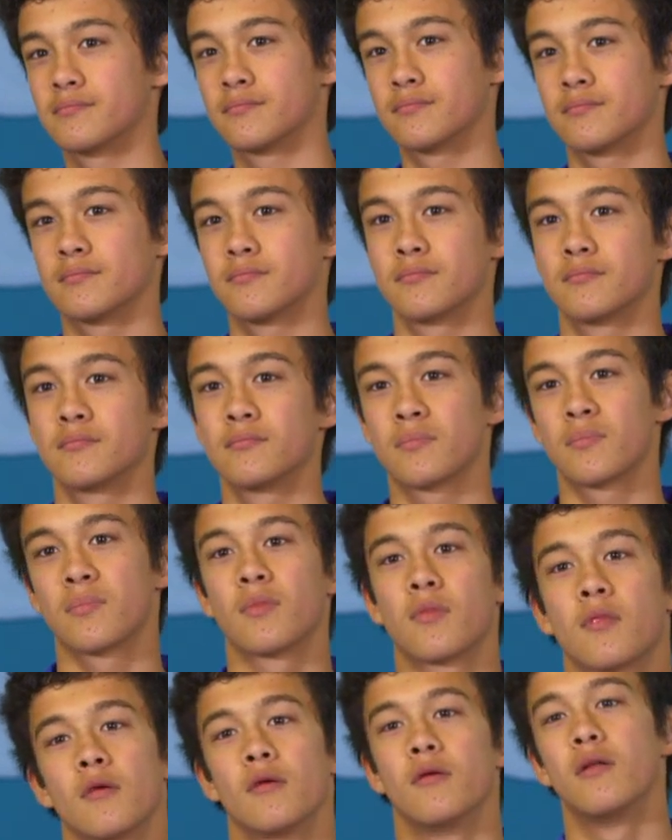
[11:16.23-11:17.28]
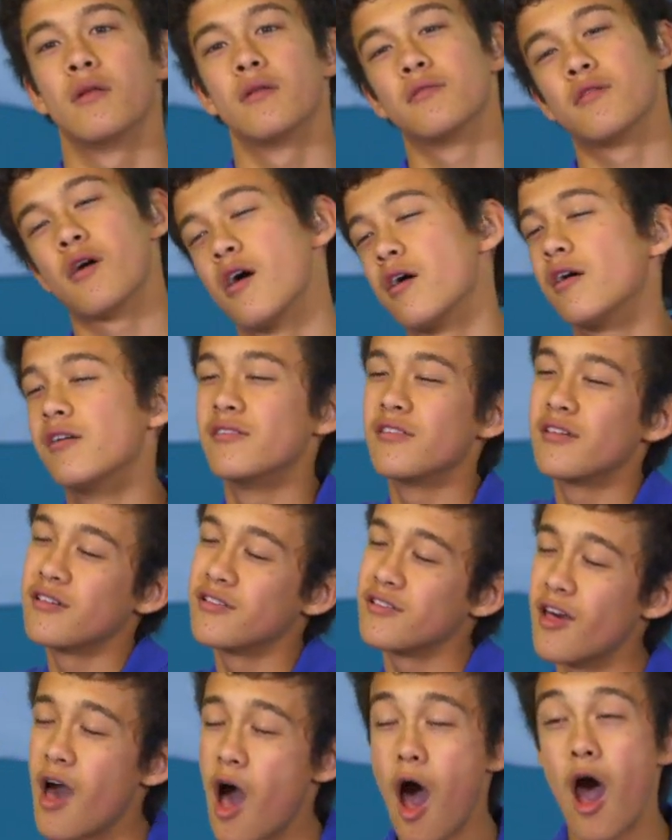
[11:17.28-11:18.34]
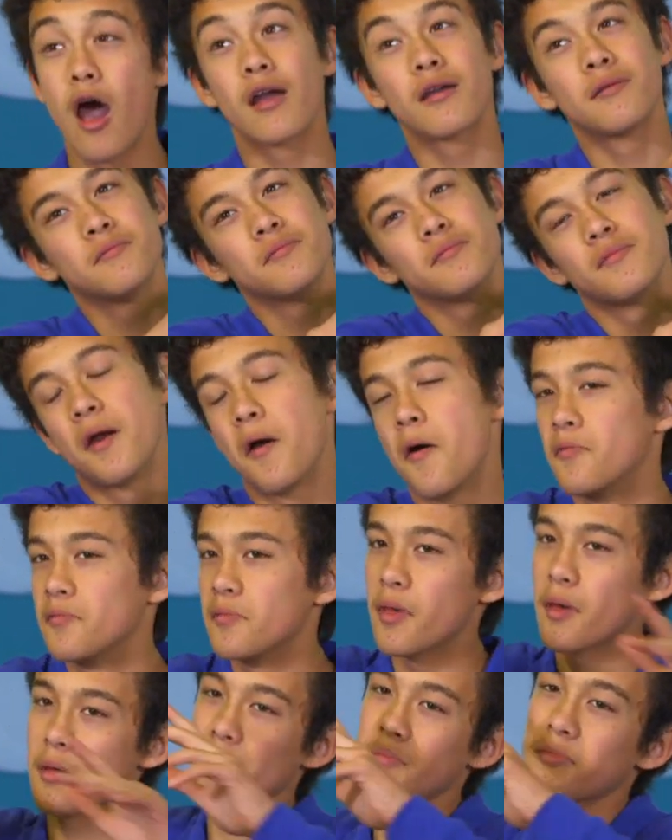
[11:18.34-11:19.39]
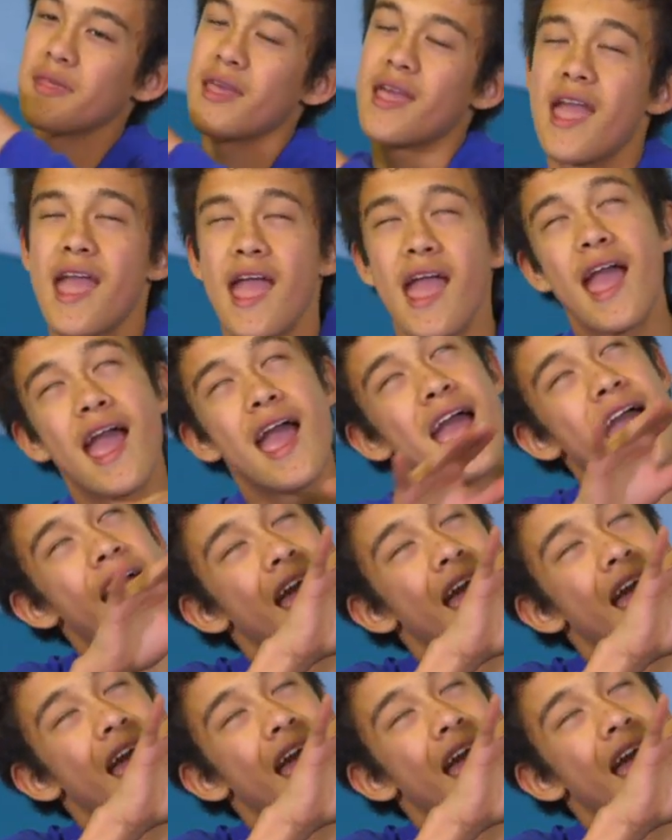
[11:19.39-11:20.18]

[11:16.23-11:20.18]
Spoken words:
and there's a song, there's a song, there's a song, there's a song in the air.